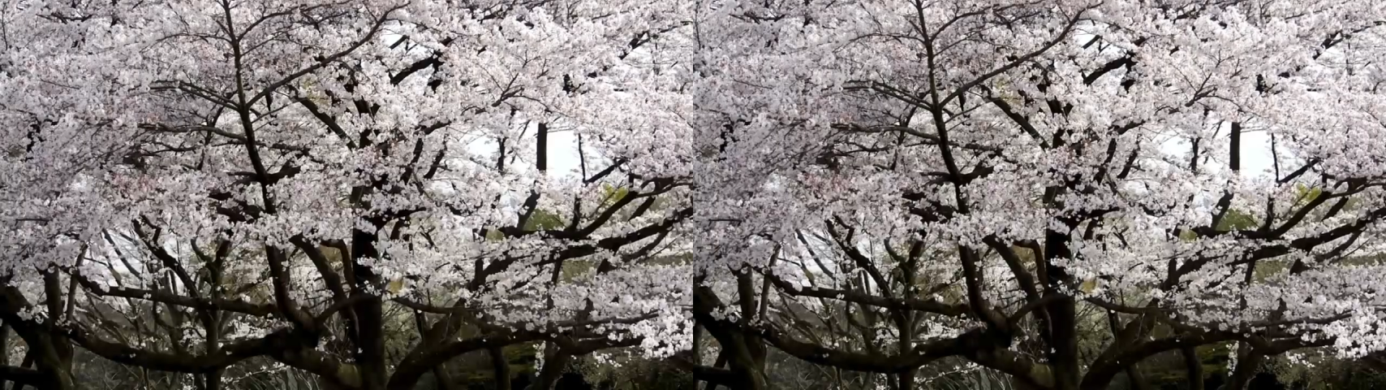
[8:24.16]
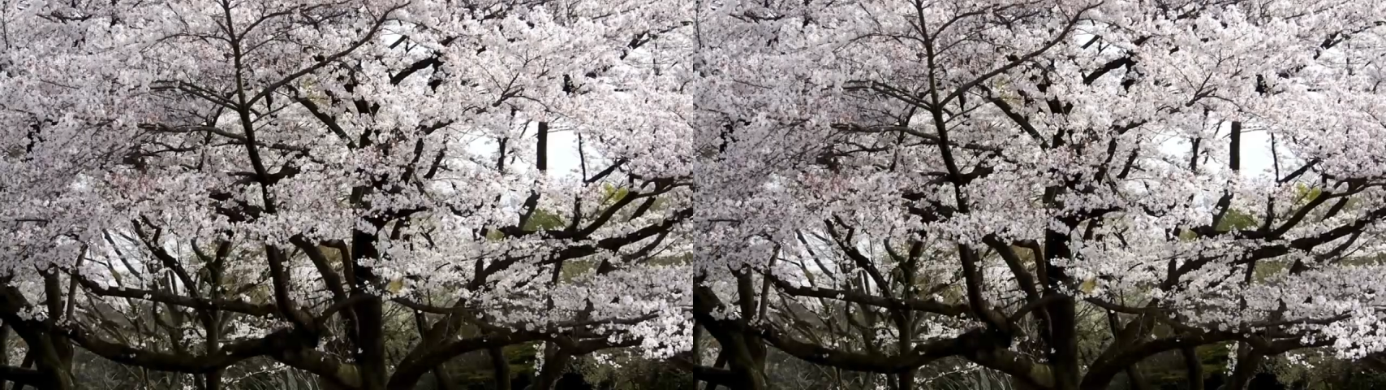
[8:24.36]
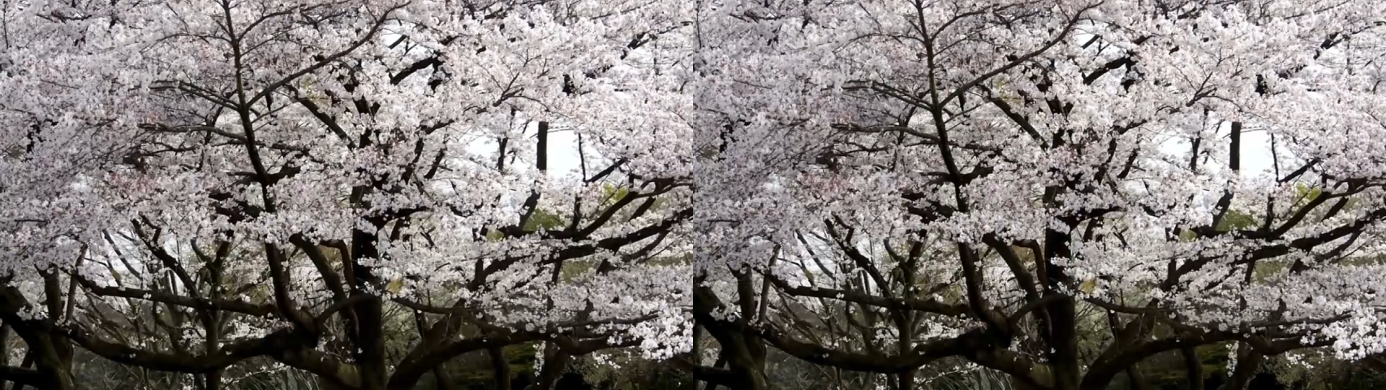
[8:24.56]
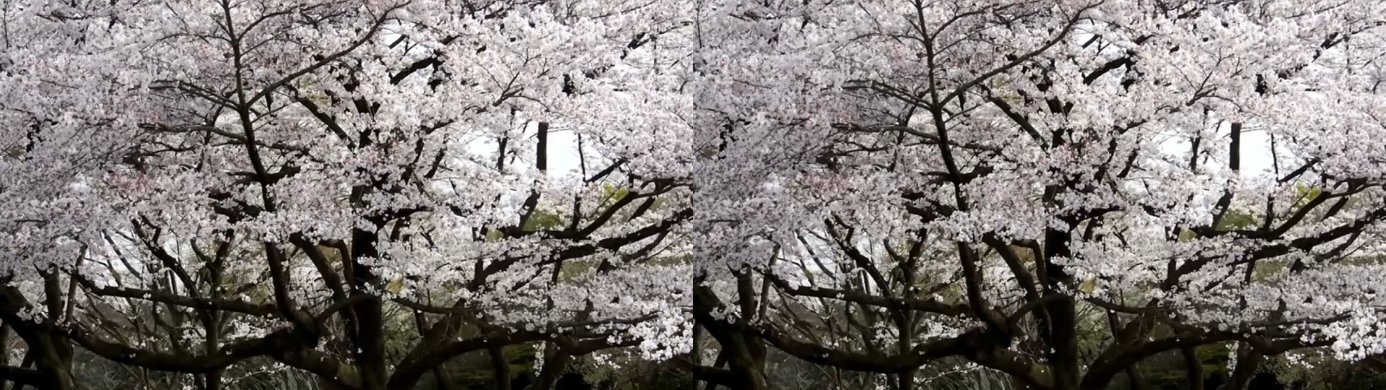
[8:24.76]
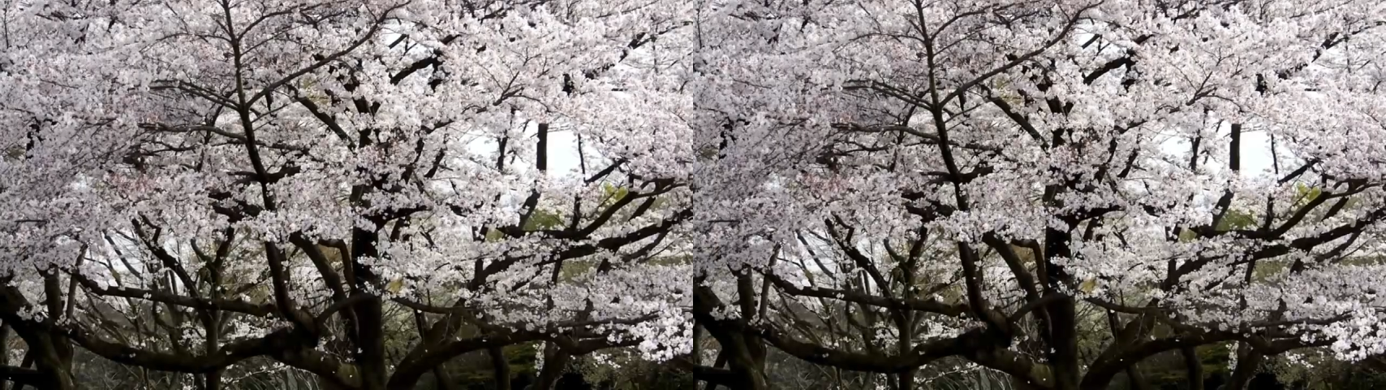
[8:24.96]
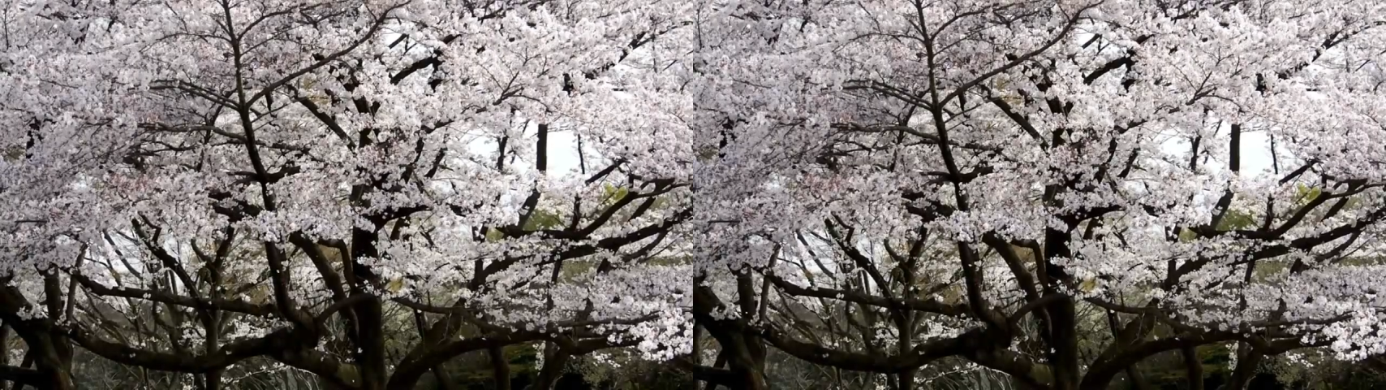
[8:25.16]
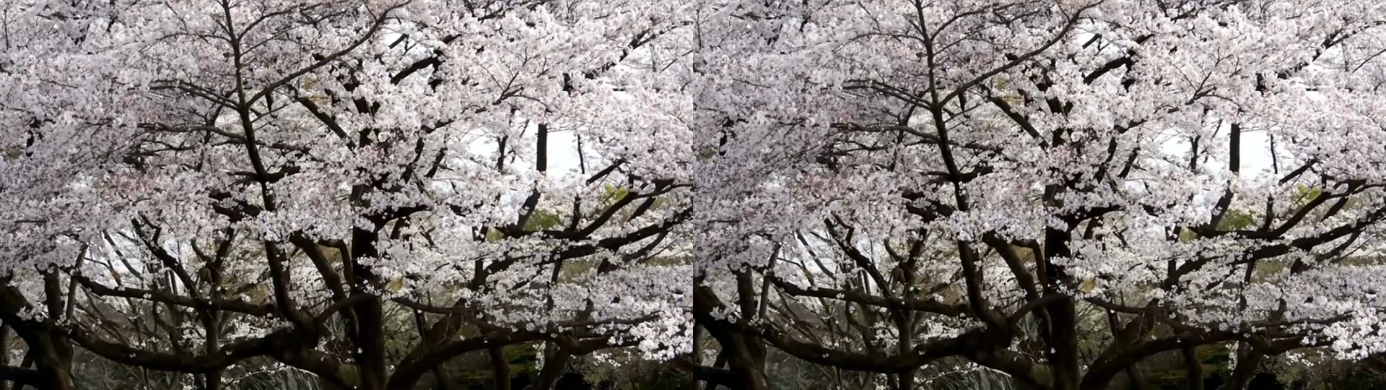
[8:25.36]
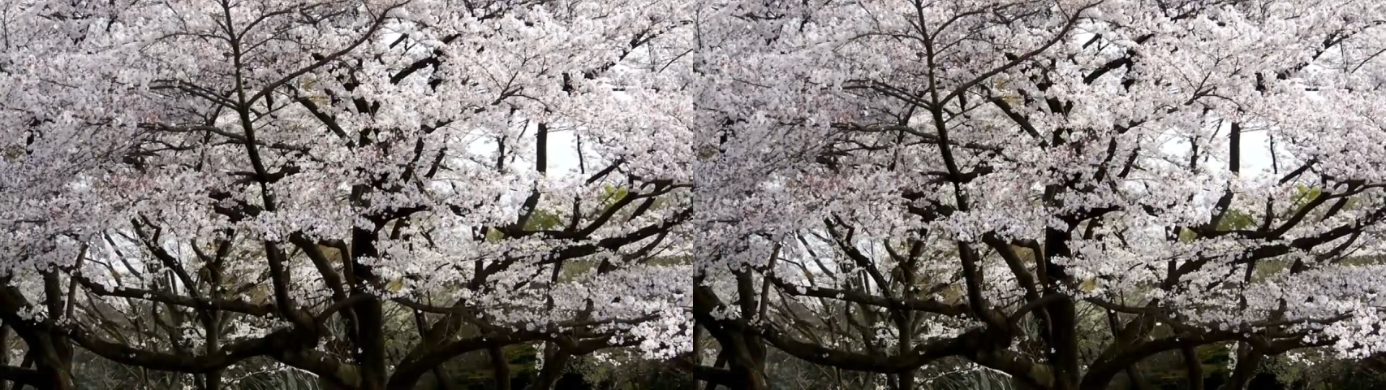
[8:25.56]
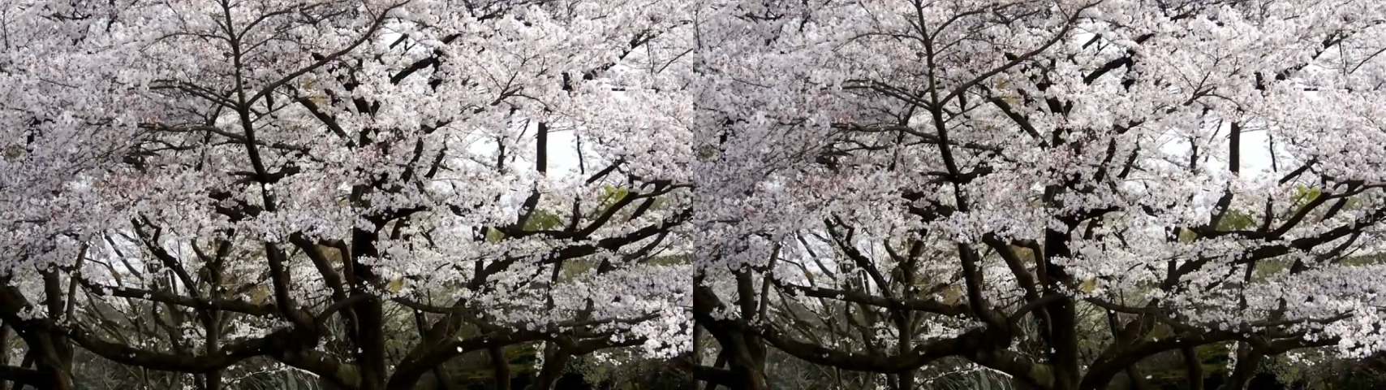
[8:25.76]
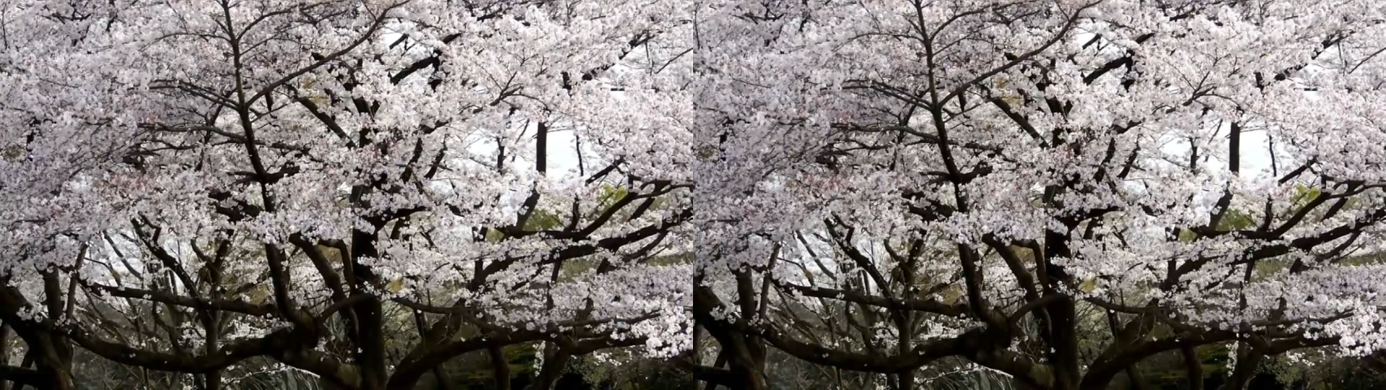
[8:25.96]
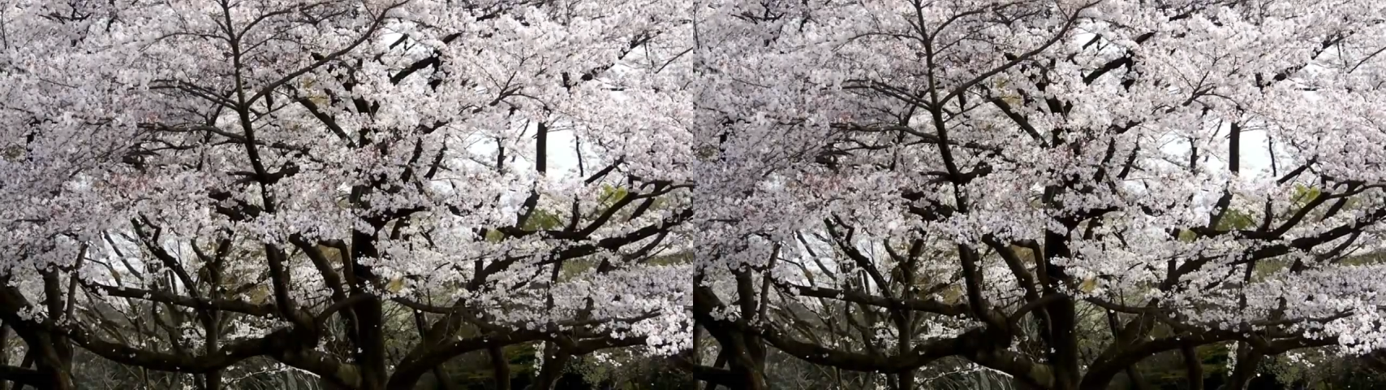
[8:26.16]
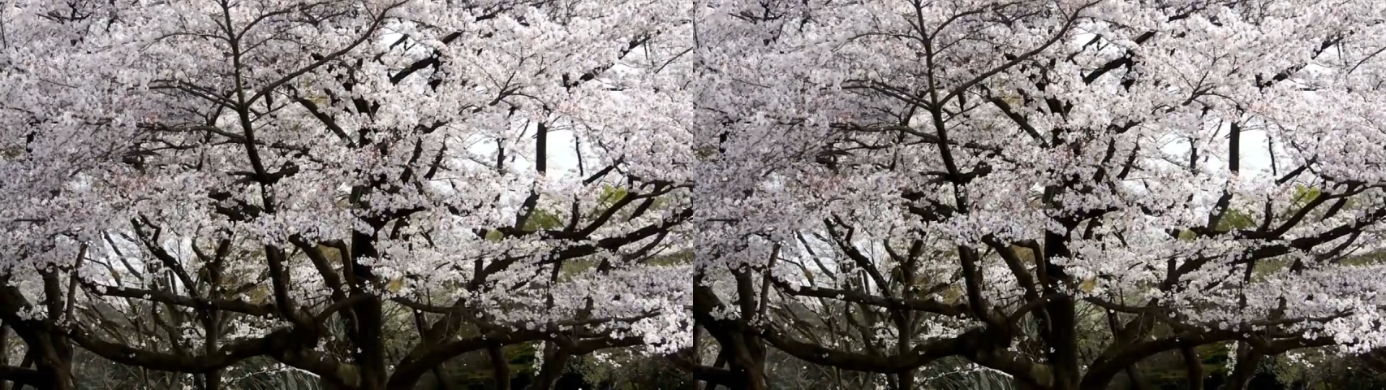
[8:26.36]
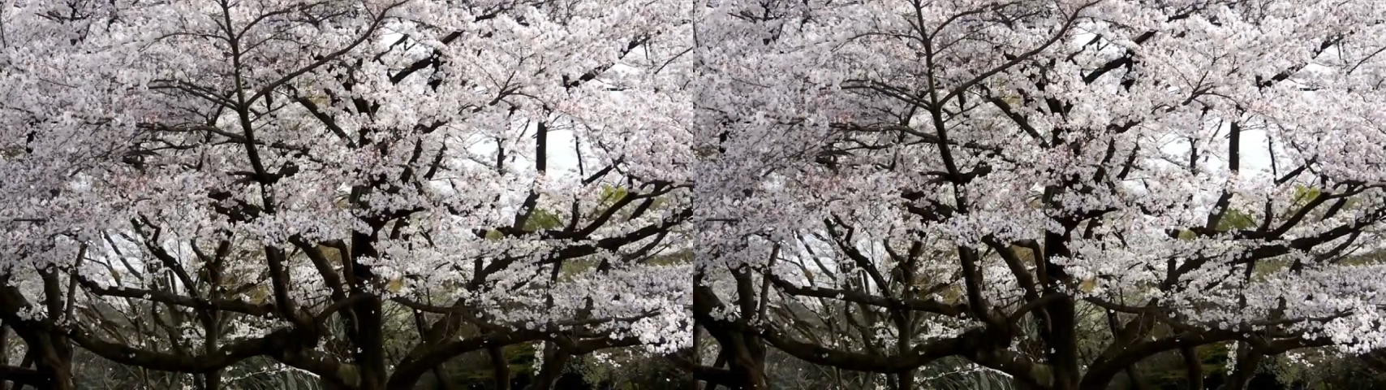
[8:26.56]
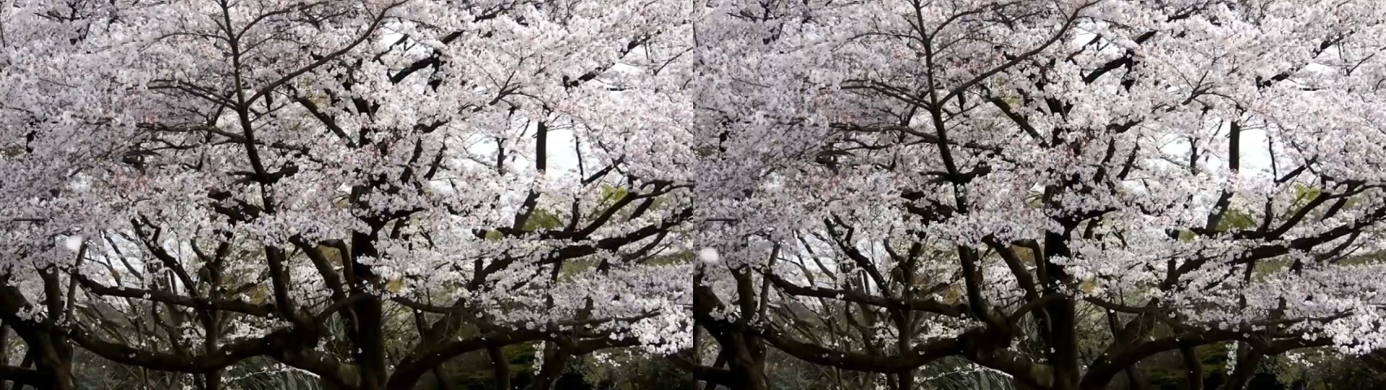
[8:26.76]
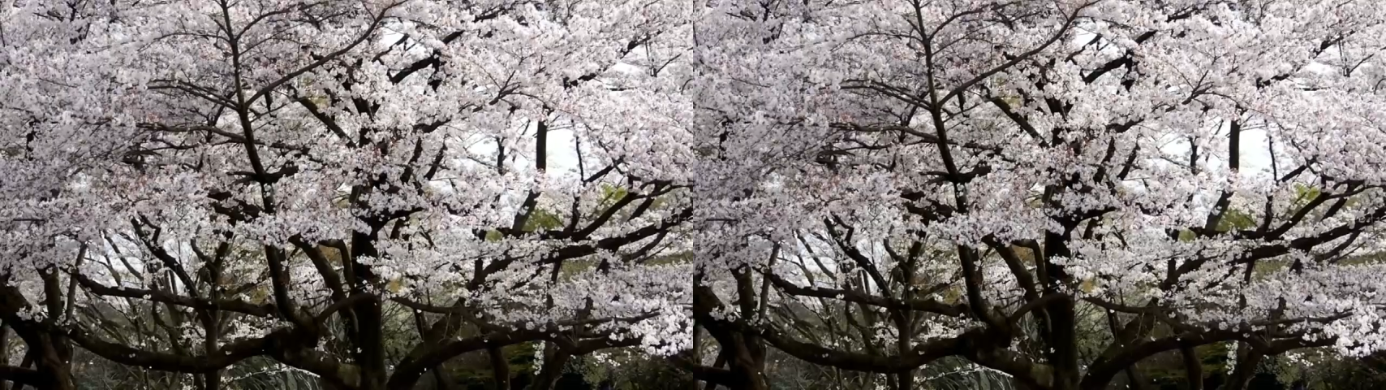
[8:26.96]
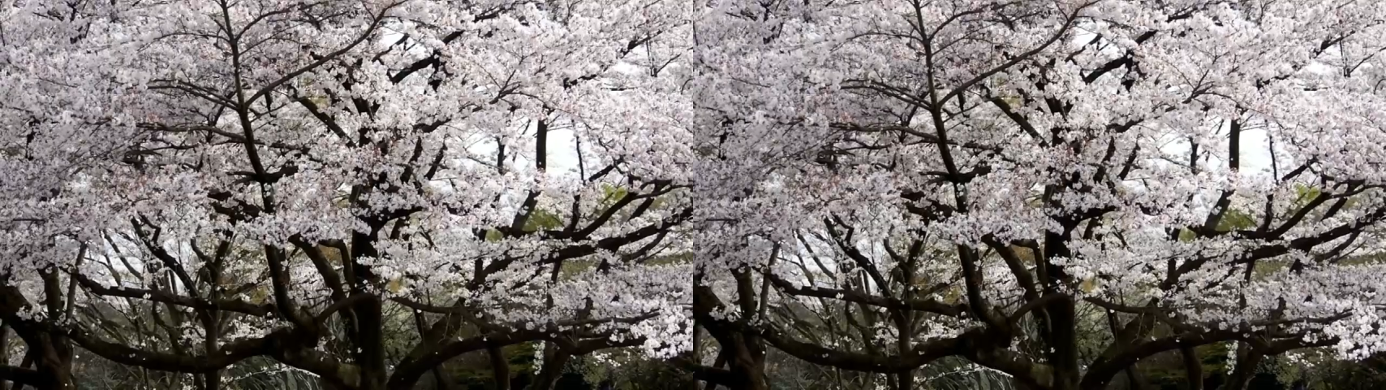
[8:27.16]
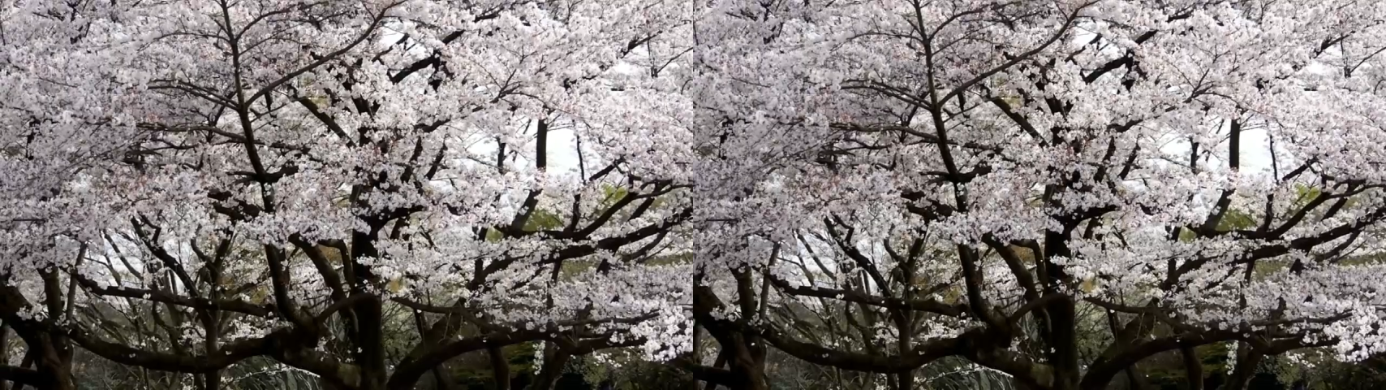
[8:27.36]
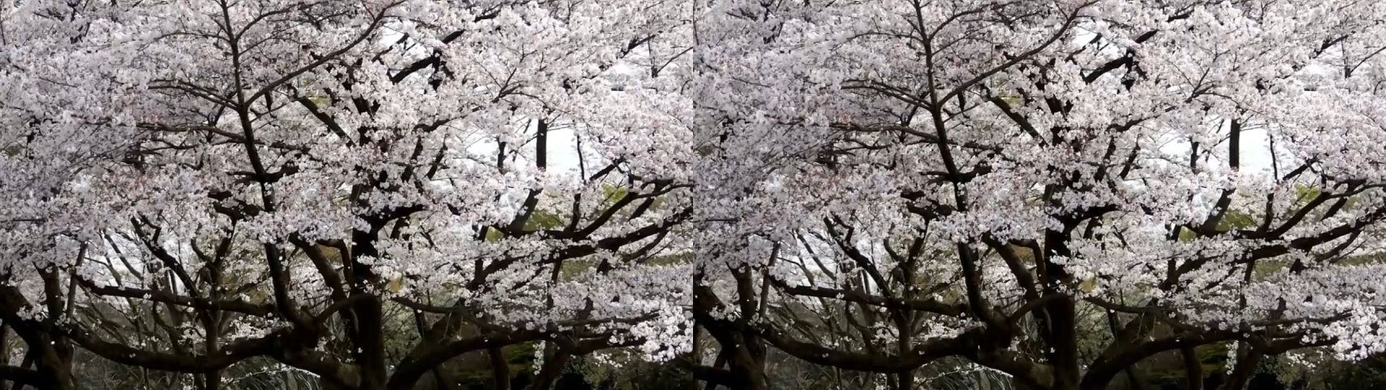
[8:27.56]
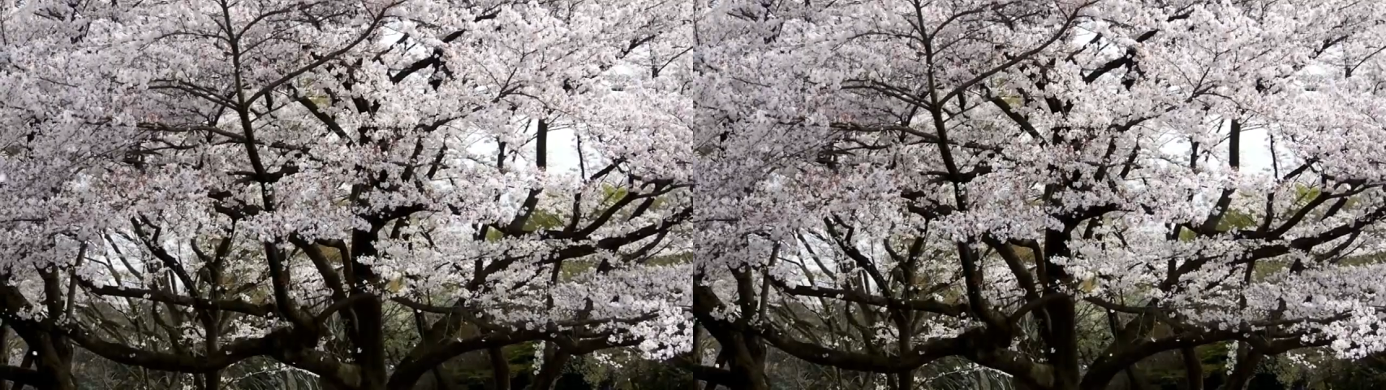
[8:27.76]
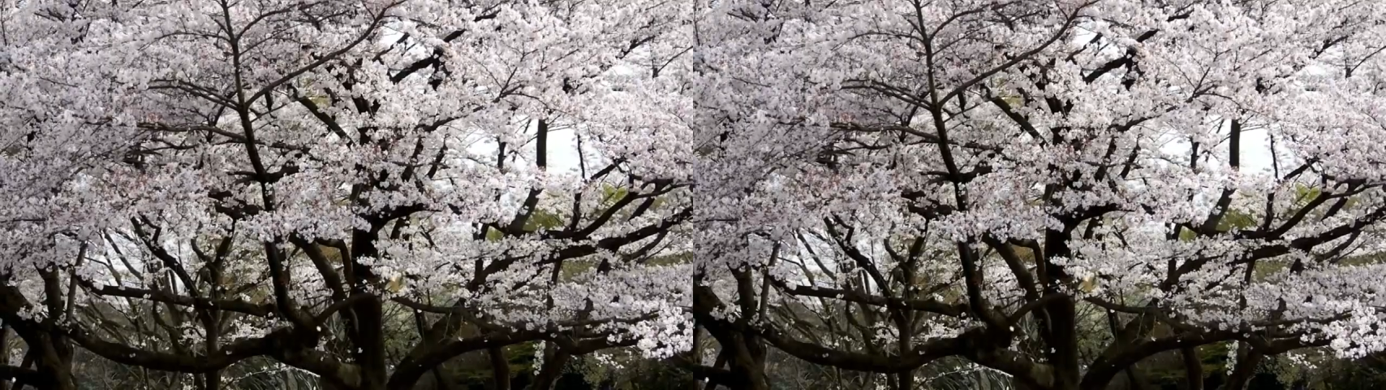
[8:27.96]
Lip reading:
(no speaker visible)